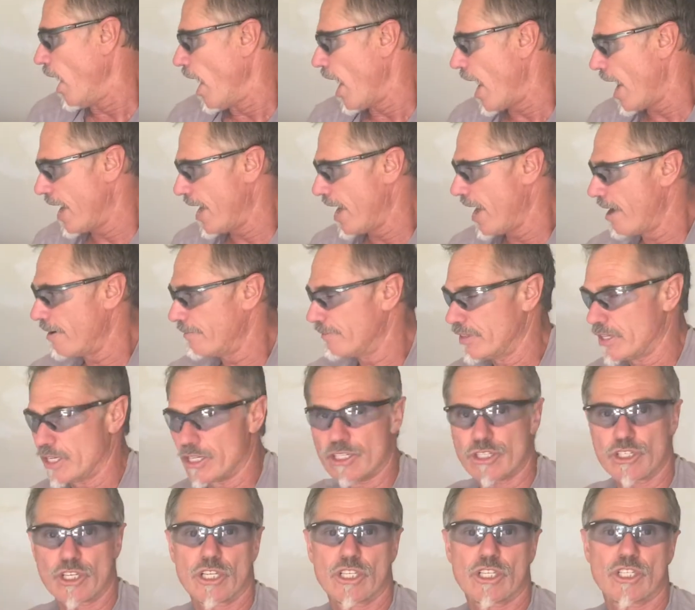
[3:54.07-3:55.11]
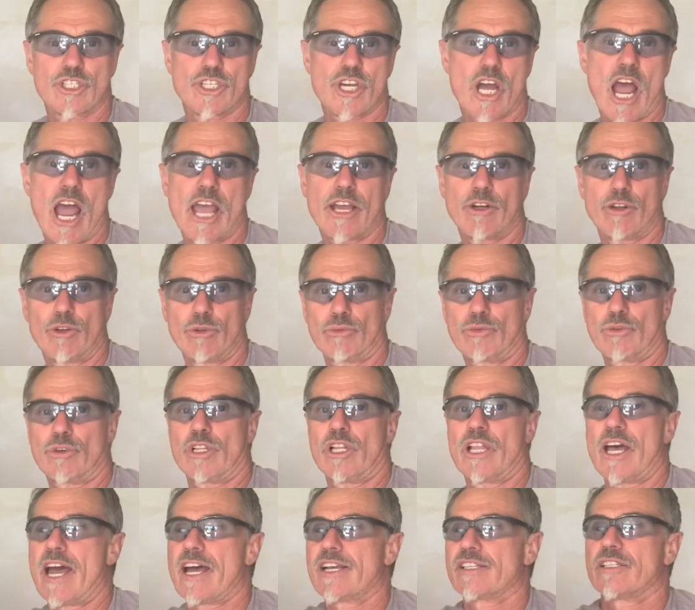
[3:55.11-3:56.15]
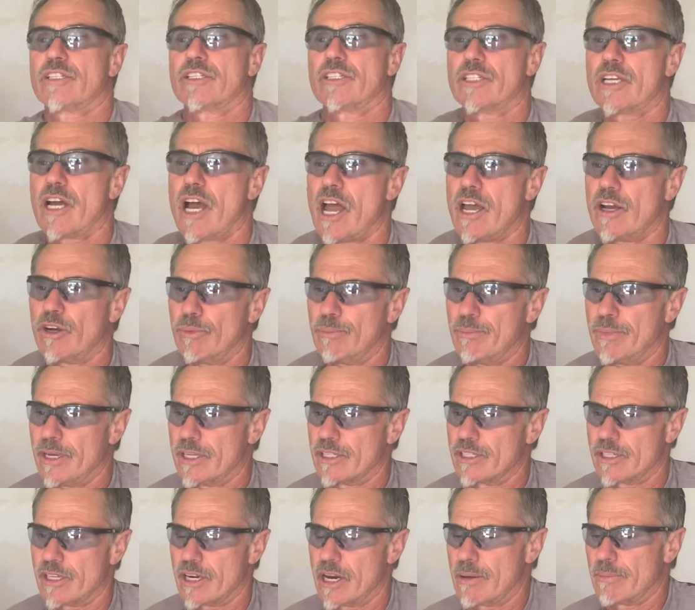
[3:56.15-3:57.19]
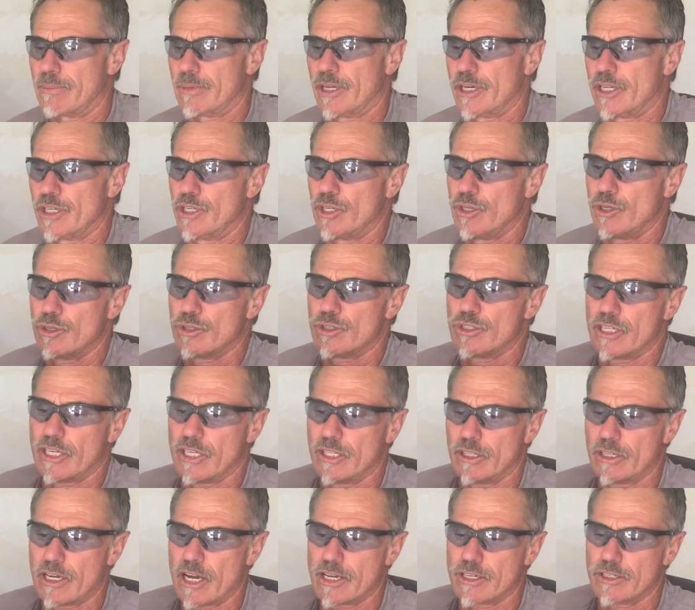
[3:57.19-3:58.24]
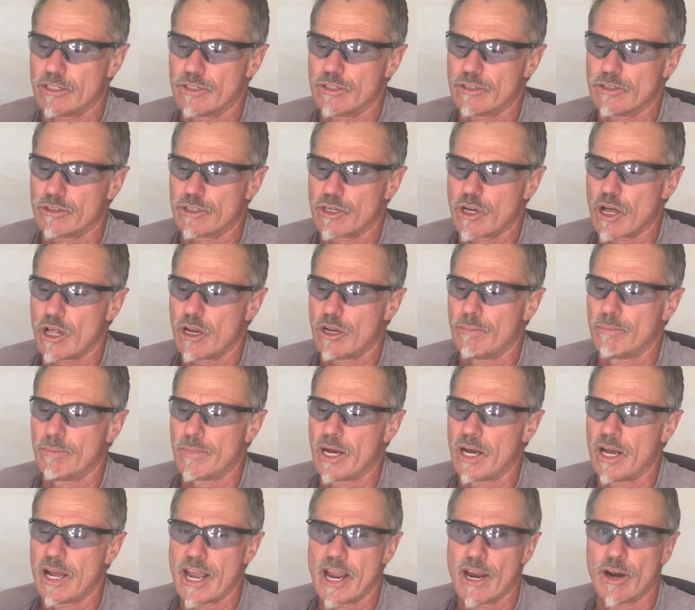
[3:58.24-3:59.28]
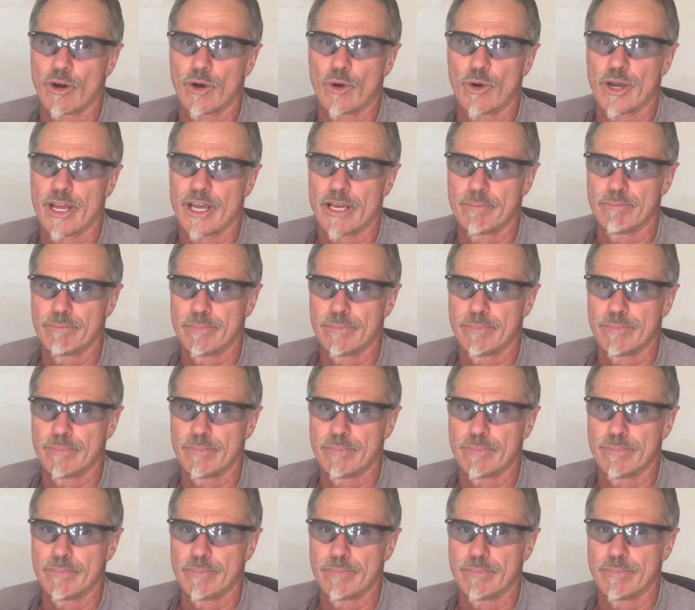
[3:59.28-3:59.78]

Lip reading: I have these glass and tile bits that I'm going to use. I call them arrowhead